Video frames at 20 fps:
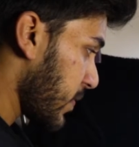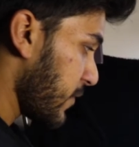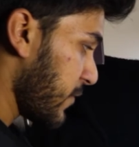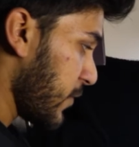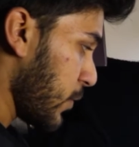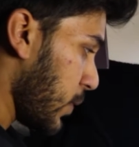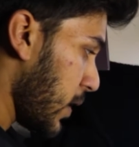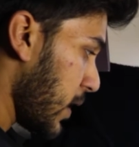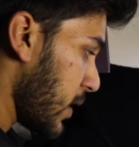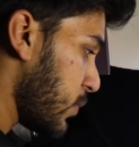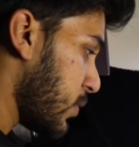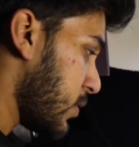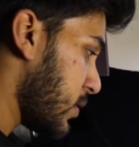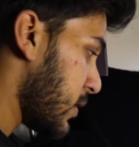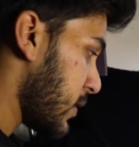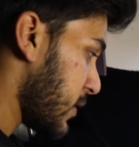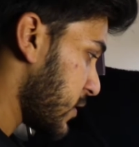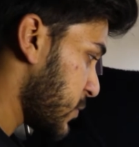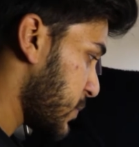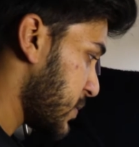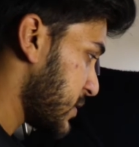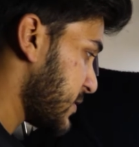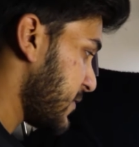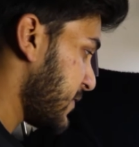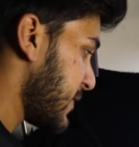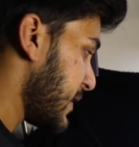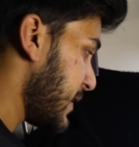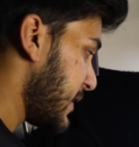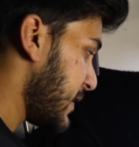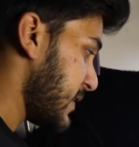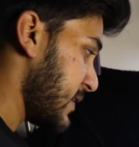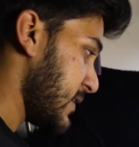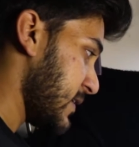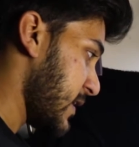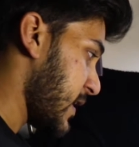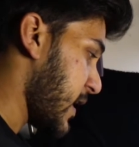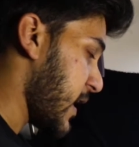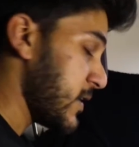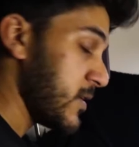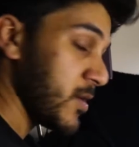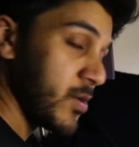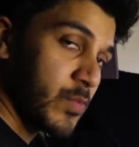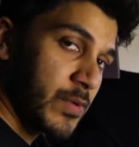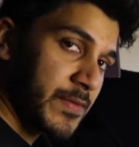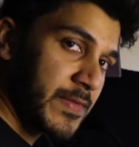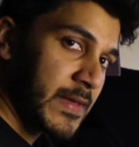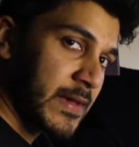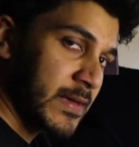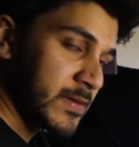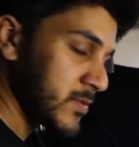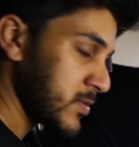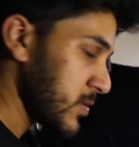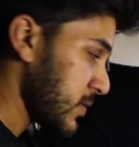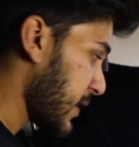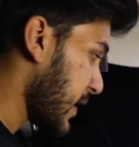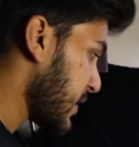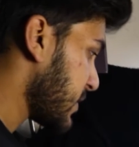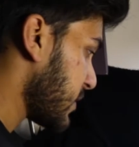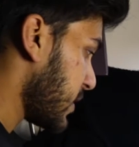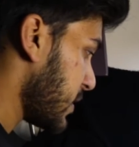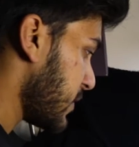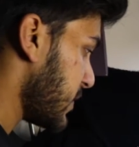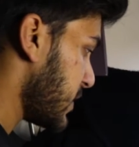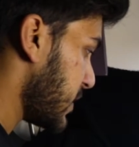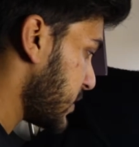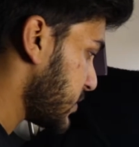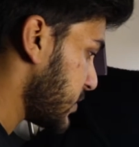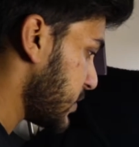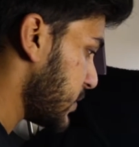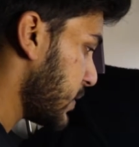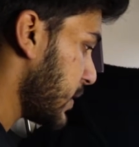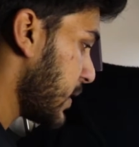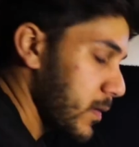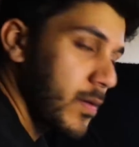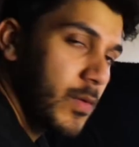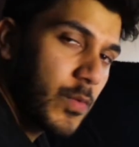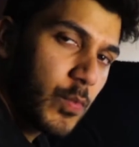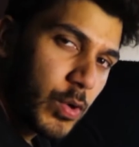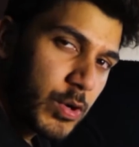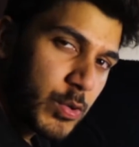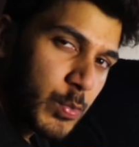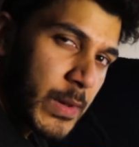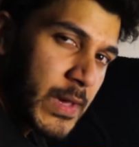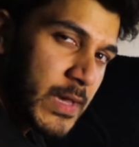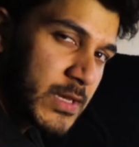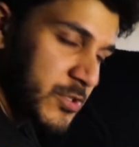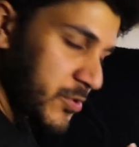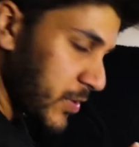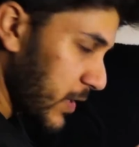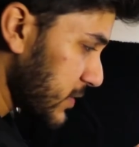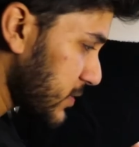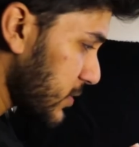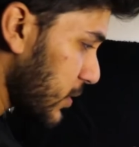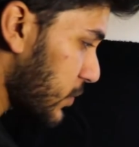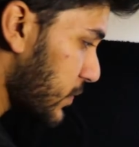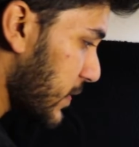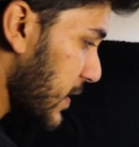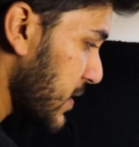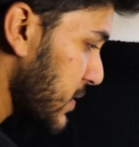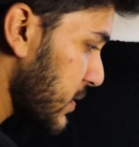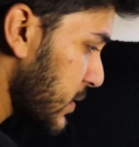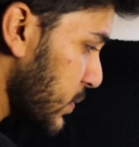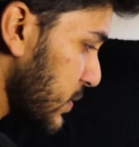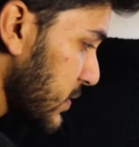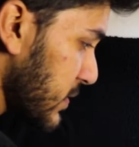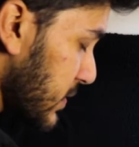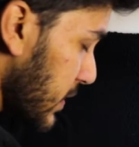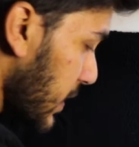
For what I want specifically, I don't want that, so that's kind of an issue. One way I tried to go around it was